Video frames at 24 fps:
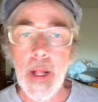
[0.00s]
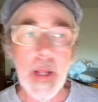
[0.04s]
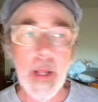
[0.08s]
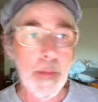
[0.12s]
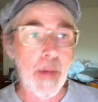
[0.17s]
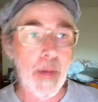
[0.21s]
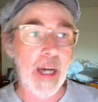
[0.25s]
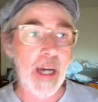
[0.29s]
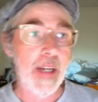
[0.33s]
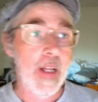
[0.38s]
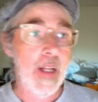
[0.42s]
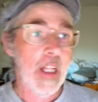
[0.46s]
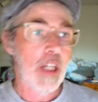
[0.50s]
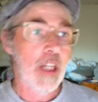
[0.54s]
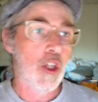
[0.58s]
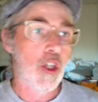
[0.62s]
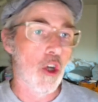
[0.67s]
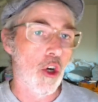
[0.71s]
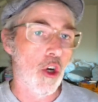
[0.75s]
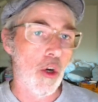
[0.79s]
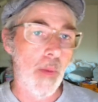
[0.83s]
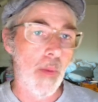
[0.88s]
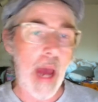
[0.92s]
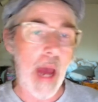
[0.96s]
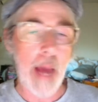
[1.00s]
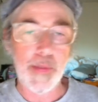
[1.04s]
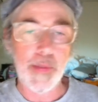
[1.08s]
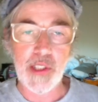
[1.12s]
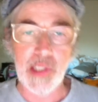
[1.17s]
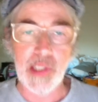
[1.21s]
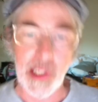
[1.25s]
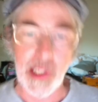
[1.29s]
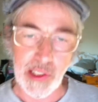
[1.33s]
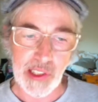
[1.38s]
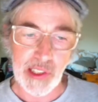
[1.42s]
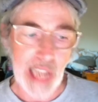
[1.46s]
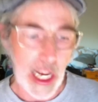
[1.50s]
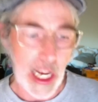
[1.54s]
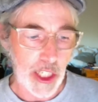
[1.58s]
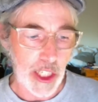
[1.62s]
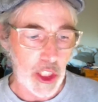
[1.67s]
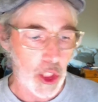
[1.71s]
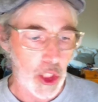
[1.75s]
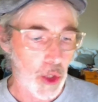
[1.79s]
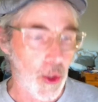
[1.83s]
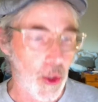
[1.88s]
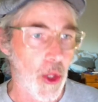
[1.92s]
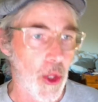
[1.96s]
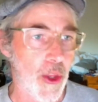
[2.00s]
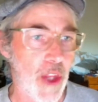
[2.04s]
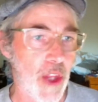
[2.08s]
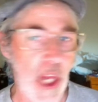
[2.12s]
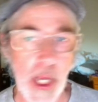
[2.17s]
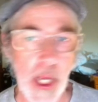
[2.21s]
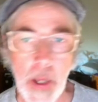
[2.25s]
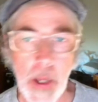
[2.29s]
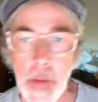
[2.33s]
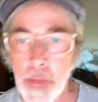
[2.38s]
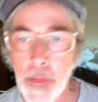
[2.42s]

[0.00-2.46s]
But Google Maps, this is how you do the thing.